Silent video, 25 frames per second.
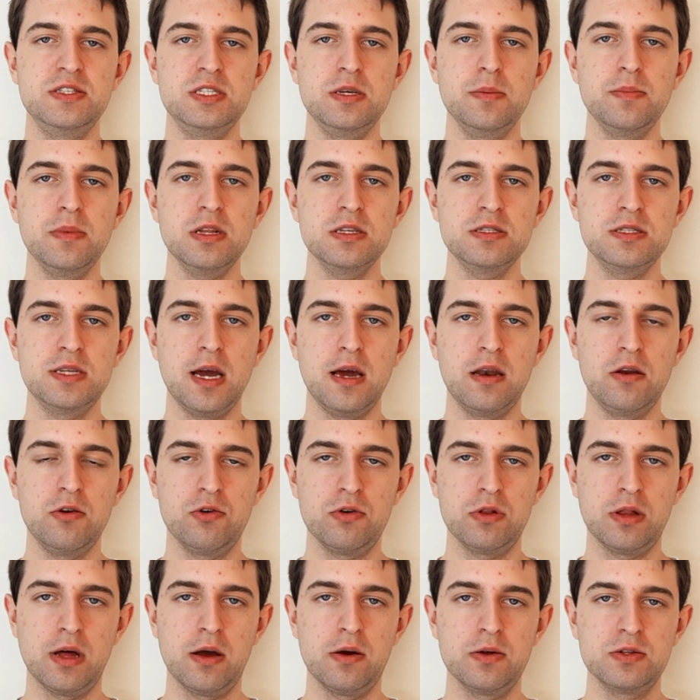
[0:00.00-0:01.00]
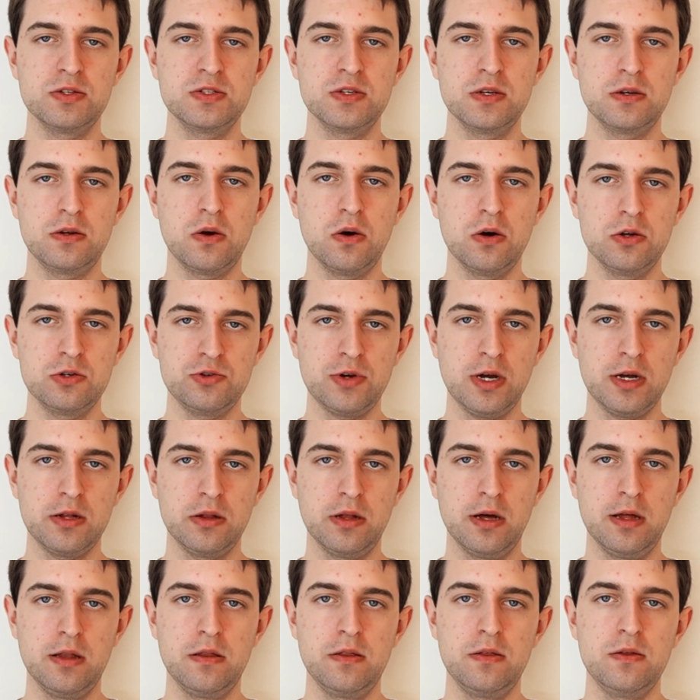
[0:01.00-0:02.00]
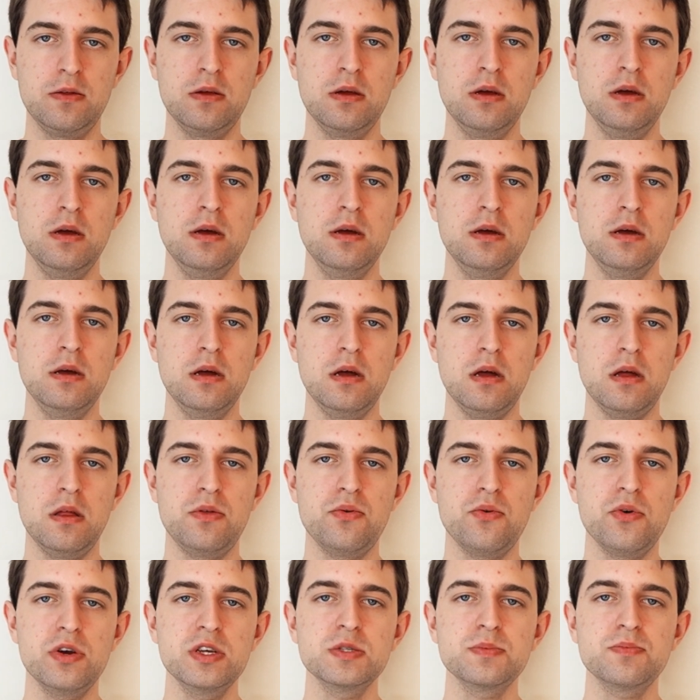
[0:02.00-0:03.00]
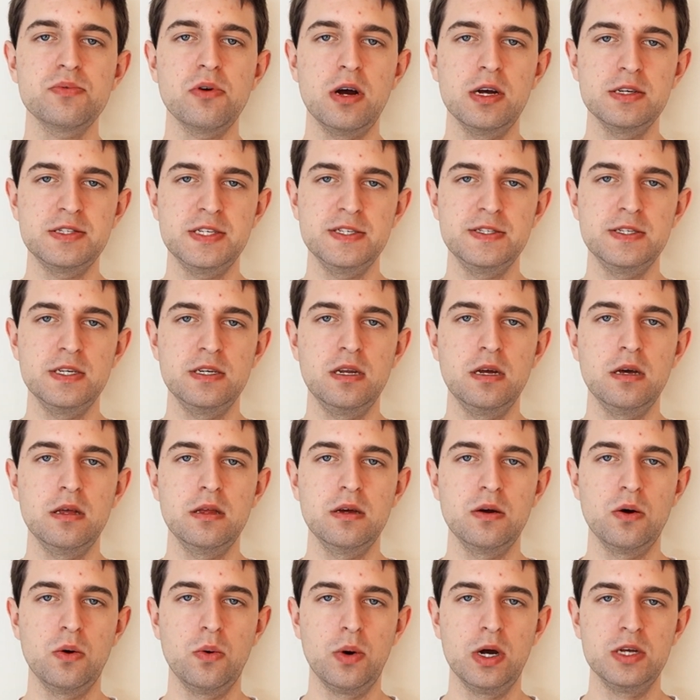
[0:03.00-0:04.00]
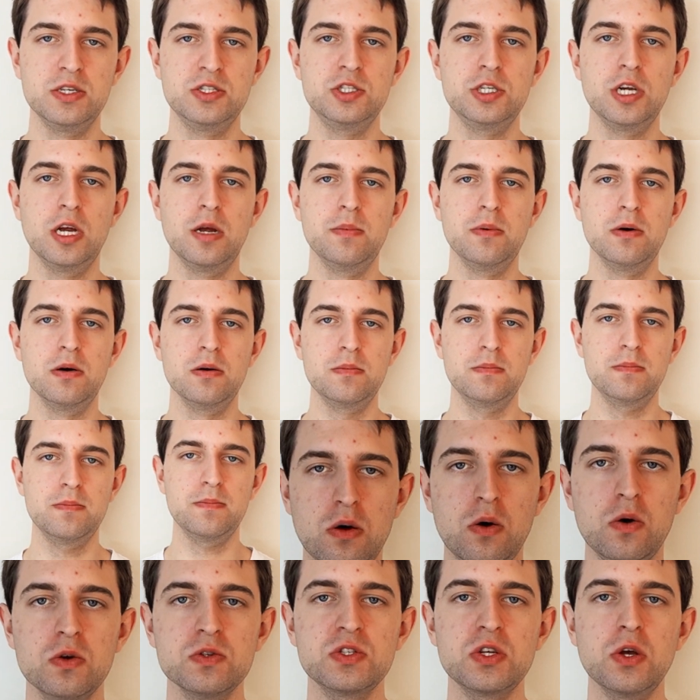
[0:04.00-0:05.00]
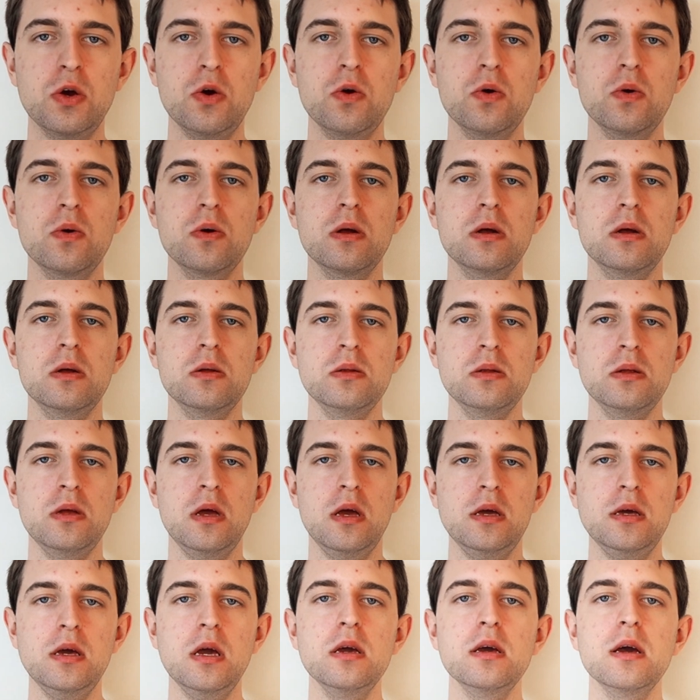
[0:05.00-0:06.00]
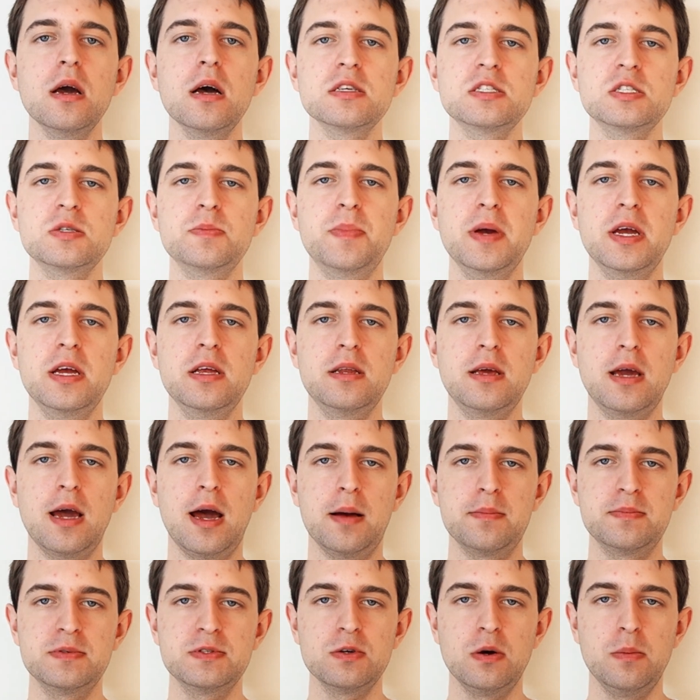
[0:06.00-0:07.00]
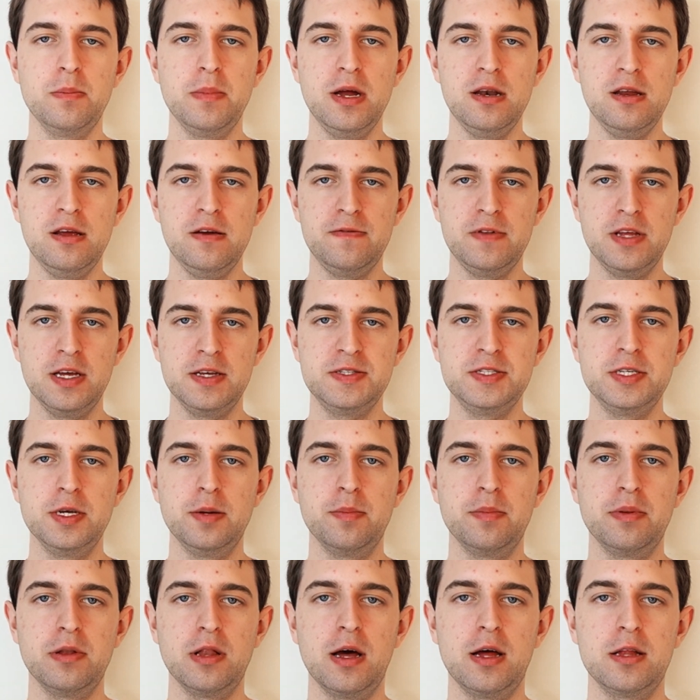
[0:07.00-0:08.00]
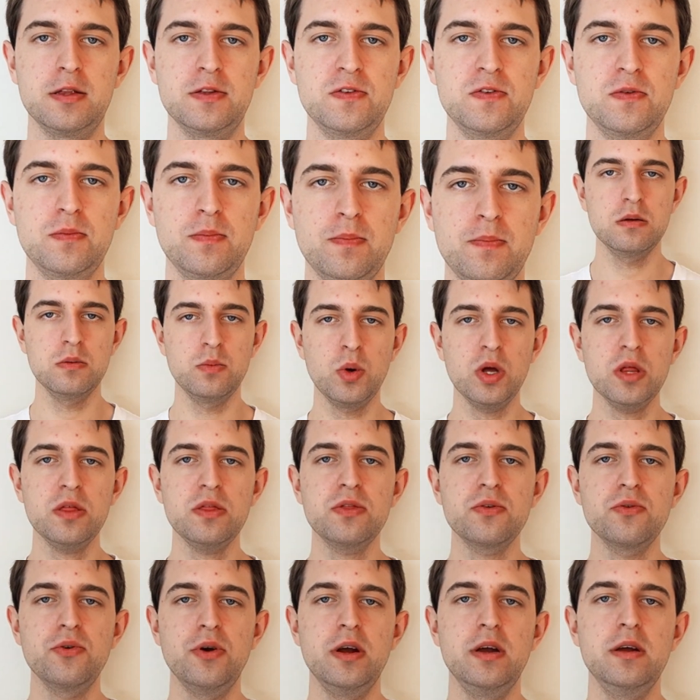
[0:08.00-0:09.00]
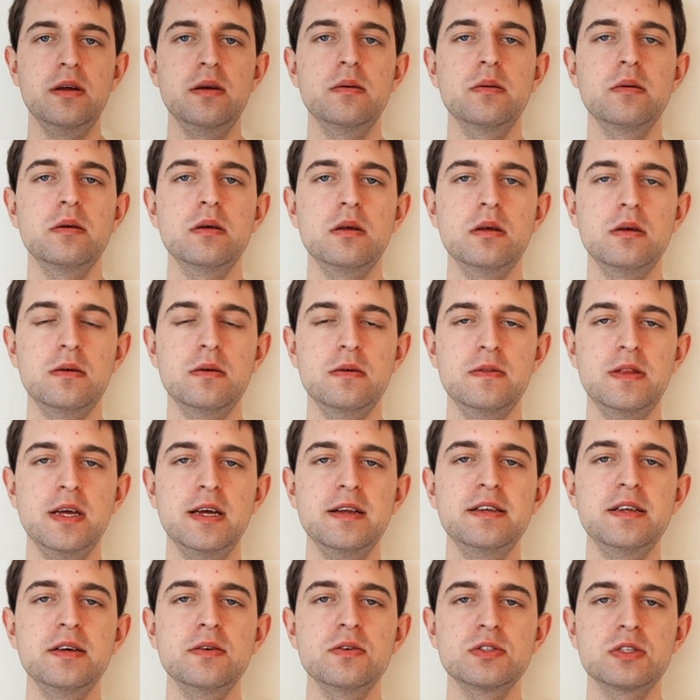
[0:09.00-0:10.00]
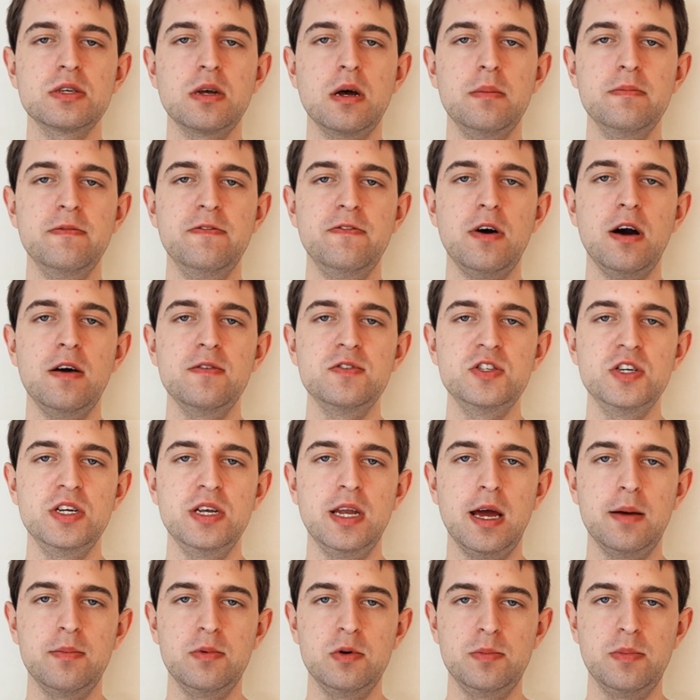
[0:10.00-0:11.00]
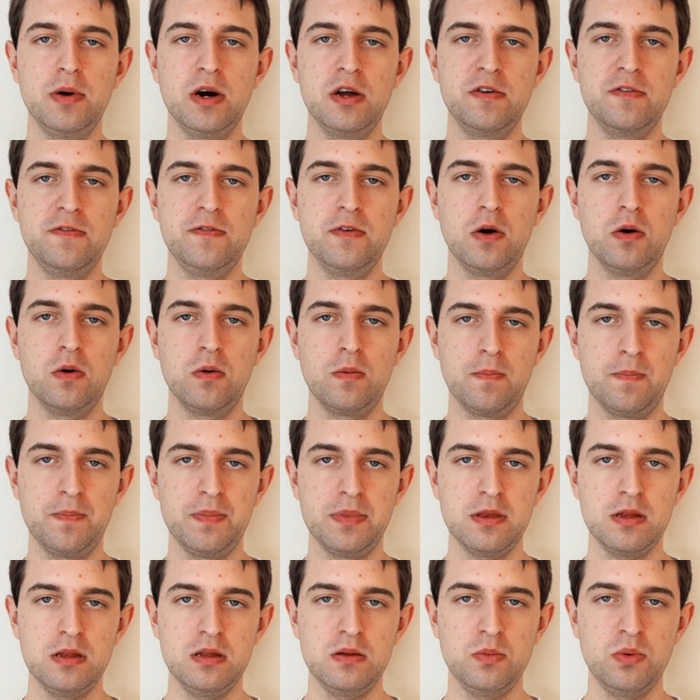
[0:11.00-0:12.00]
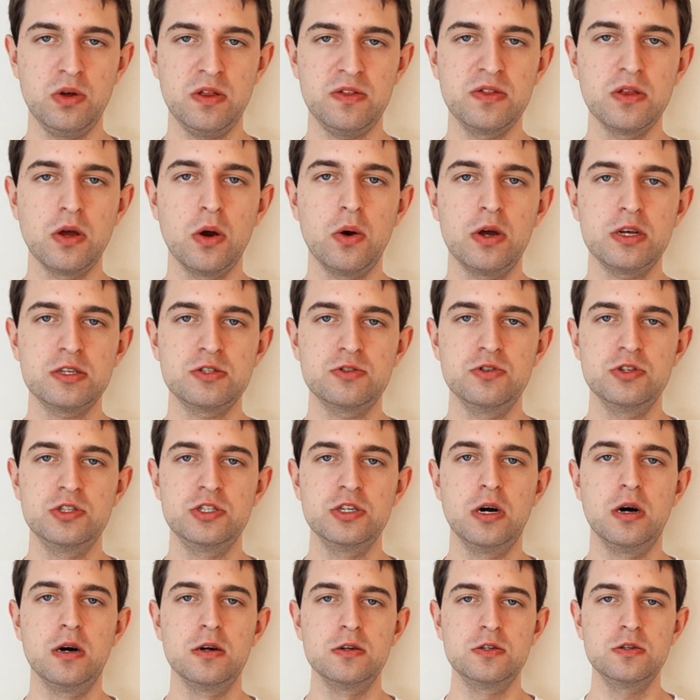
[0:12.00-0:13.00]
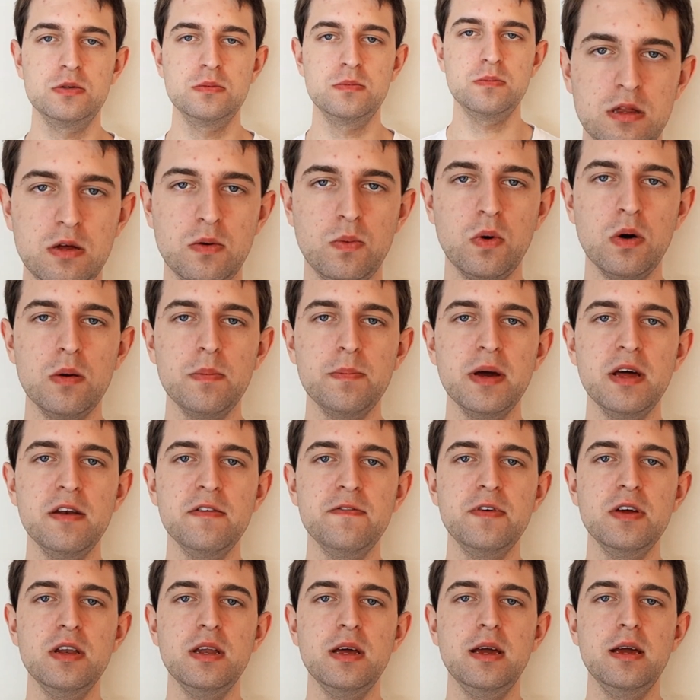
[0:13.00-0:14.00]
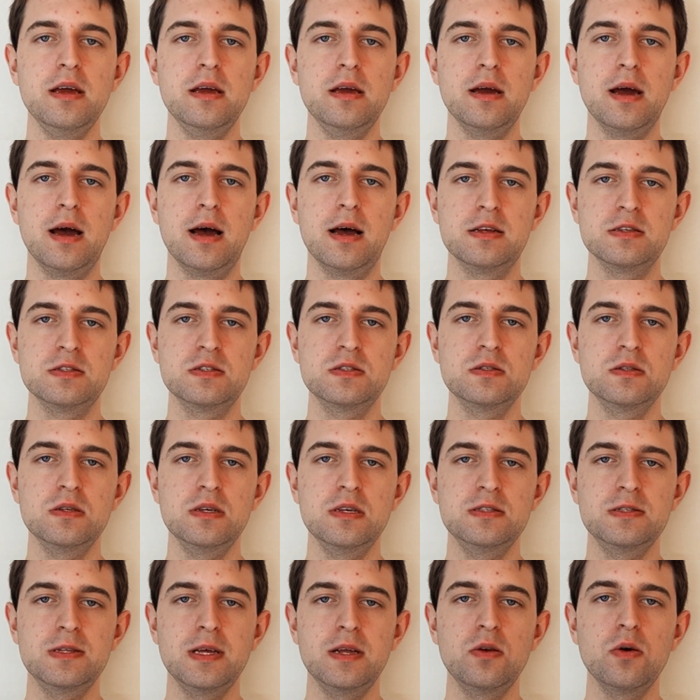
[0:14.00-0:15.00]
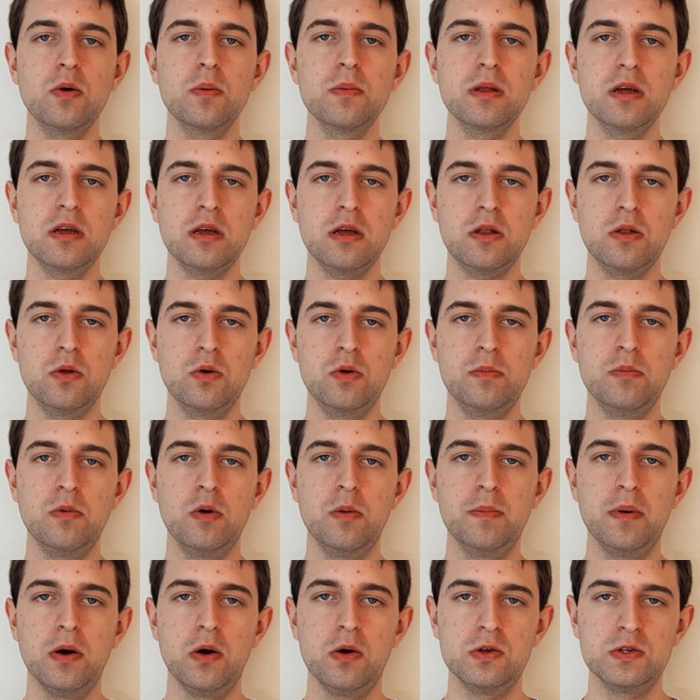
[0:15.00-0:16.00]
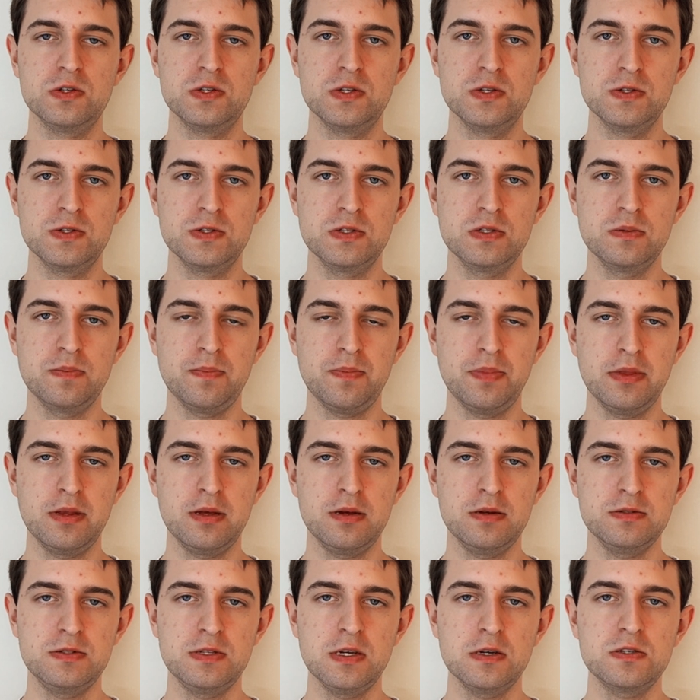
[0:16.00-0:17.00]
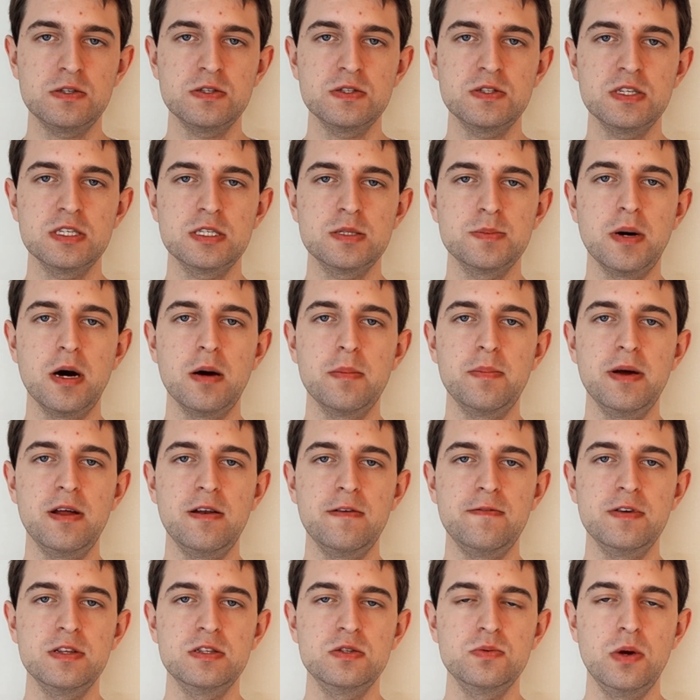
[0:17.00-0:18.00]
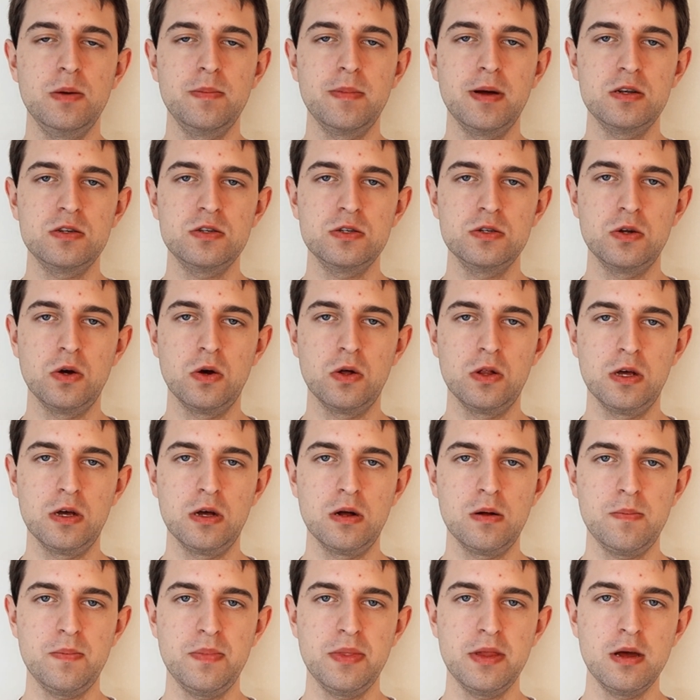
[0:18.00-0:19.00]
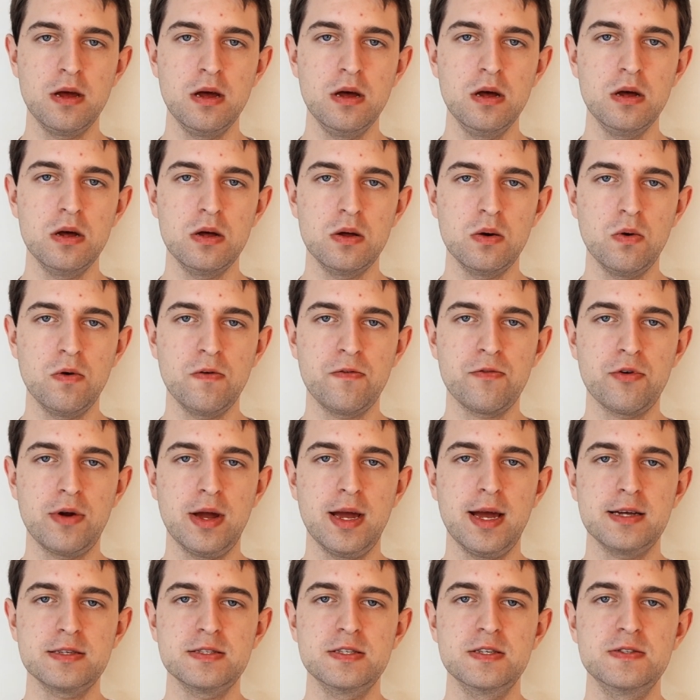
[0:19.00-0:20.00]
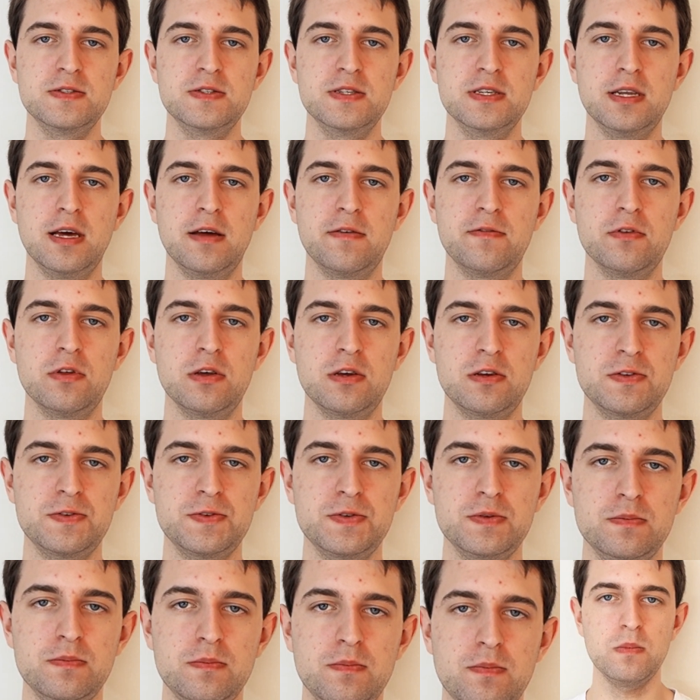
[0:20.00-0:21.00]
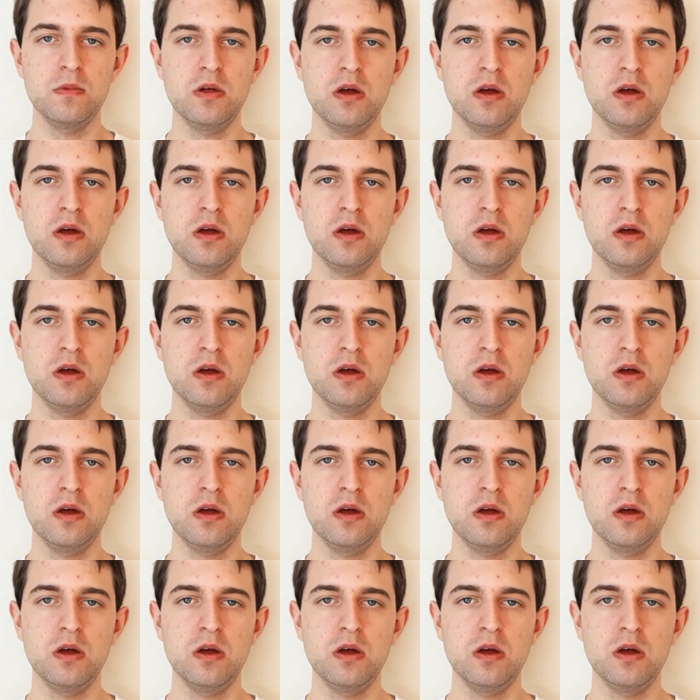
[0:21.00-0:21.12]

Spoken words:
a similar data allowance and contract length, 3's prices are nearly always cheaper. Also, EE has speed caps on many of their SIM plans. With 3, their deals come 5G enabled by default, with no extra charge. The one benefit EE has is they normally include more bonuses, such as the smart benefits we mentioned earlier, or free access to Netflix.